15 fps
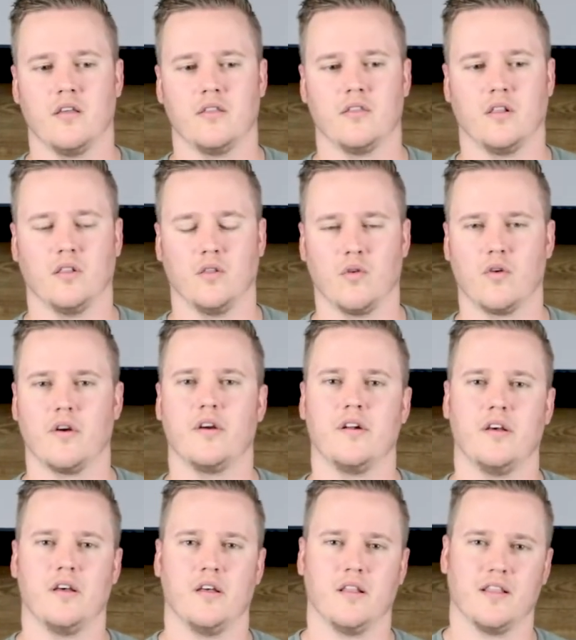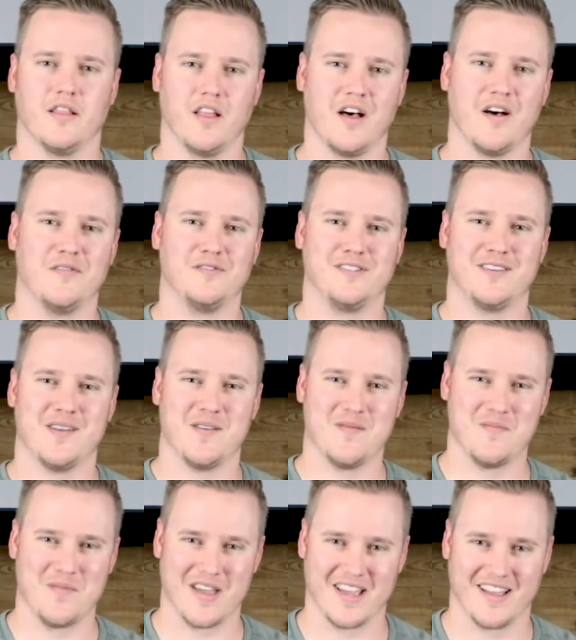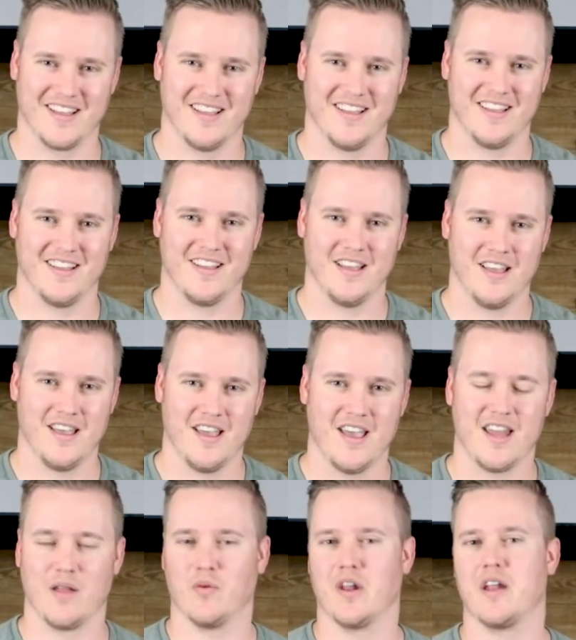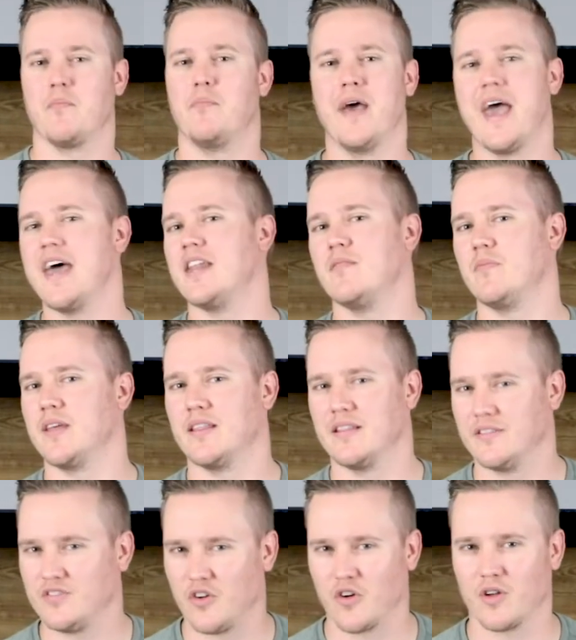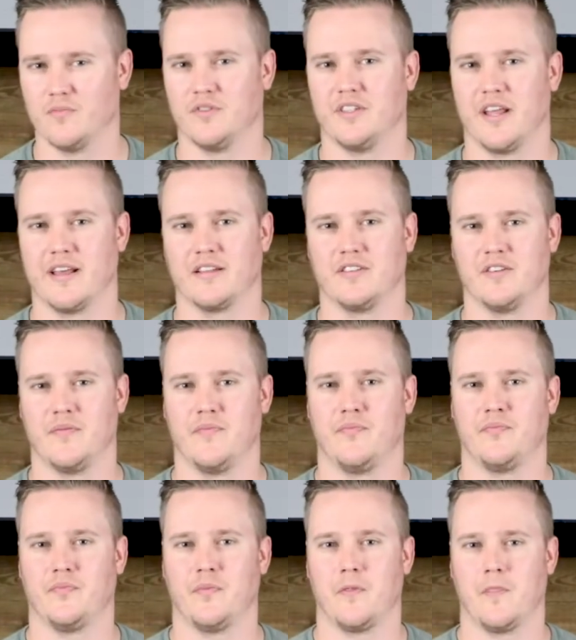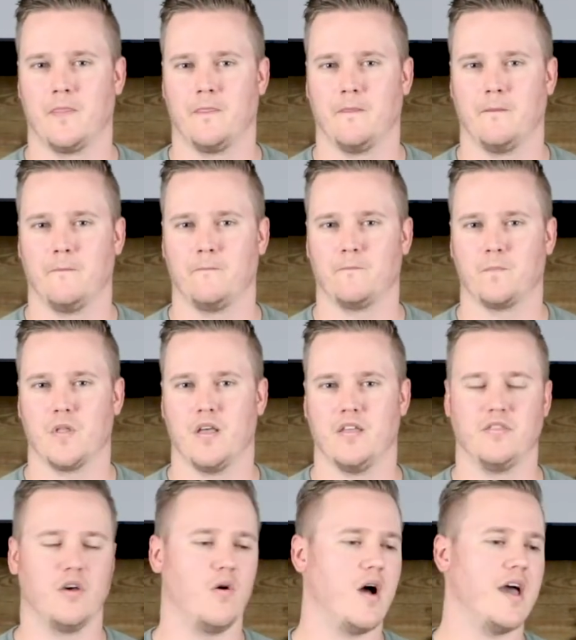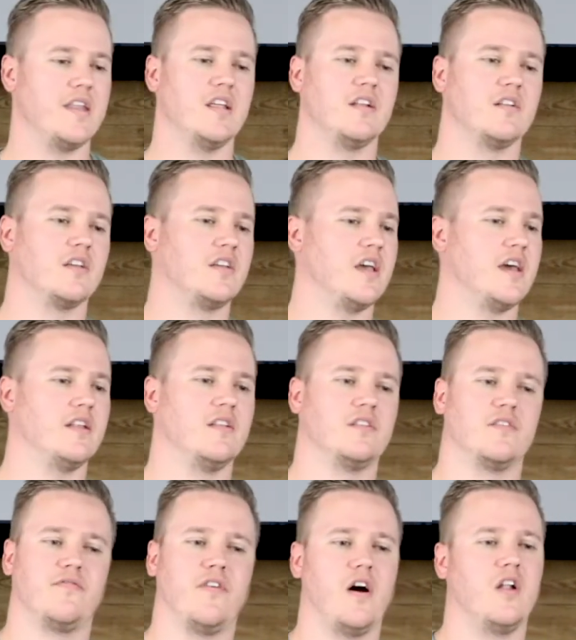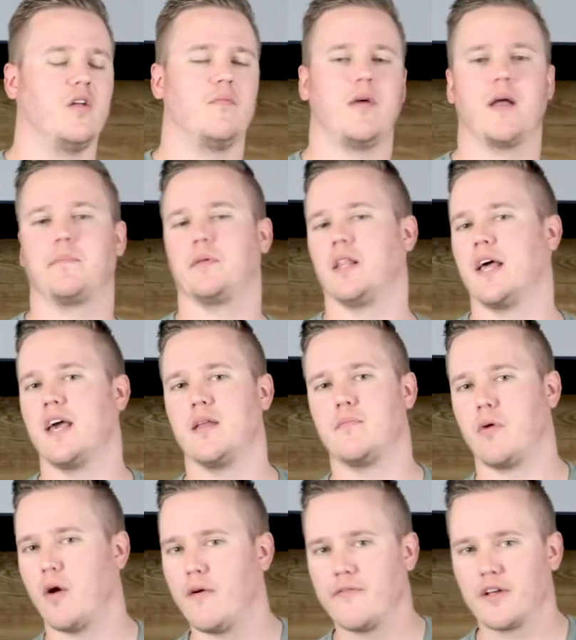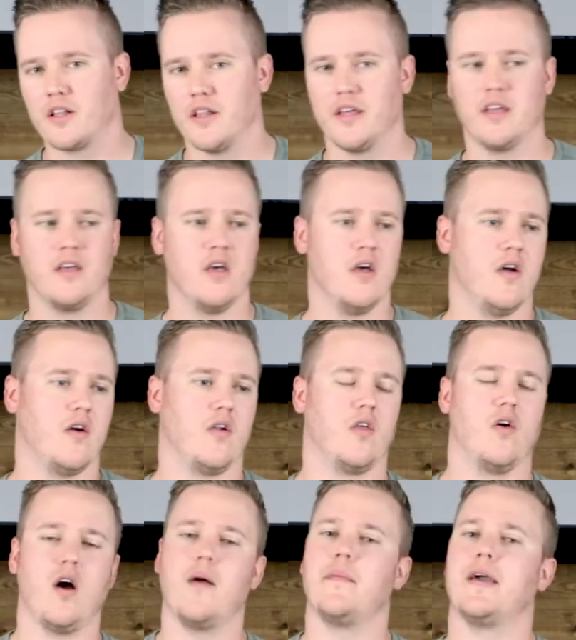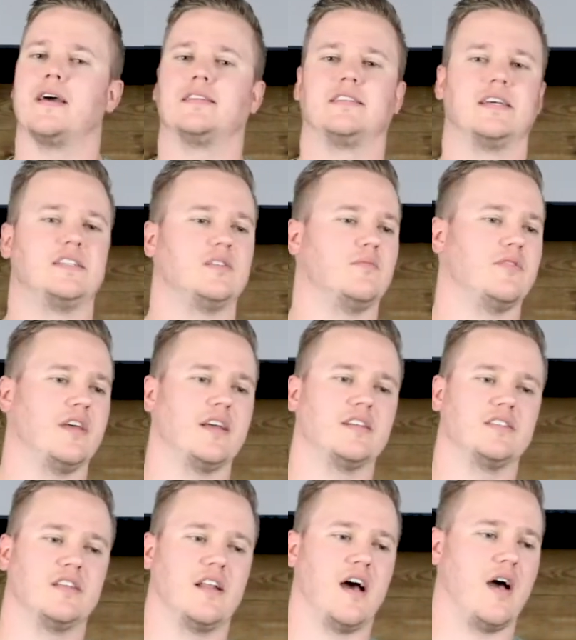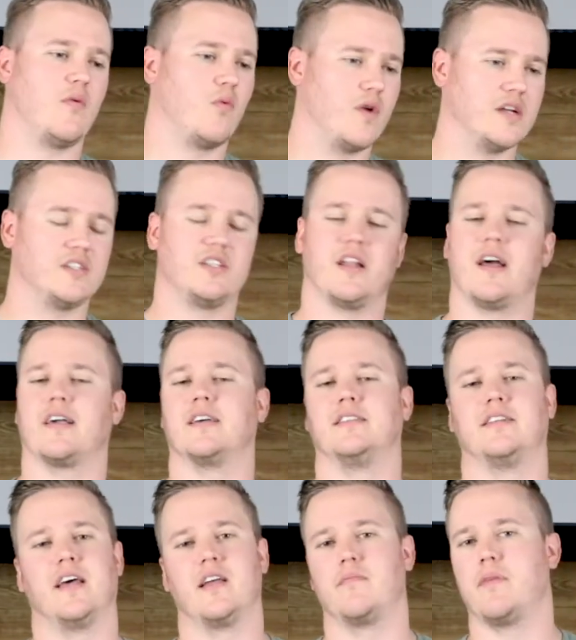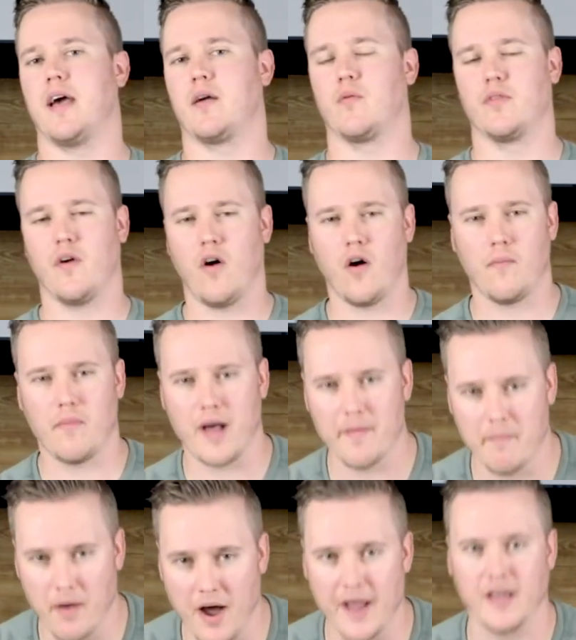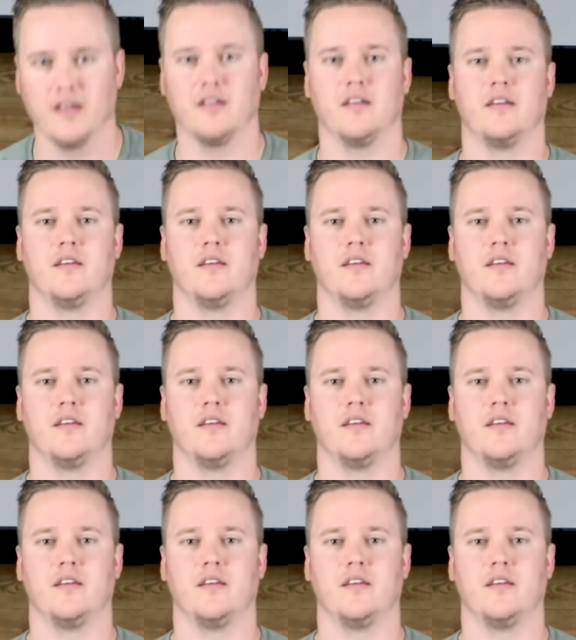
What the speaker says: The Lord loves me, and he will not abandon me in this circumstance. And though I didn't get to follow my plan perfectly, or though I may have said some things that I wish that I could take back with all my might,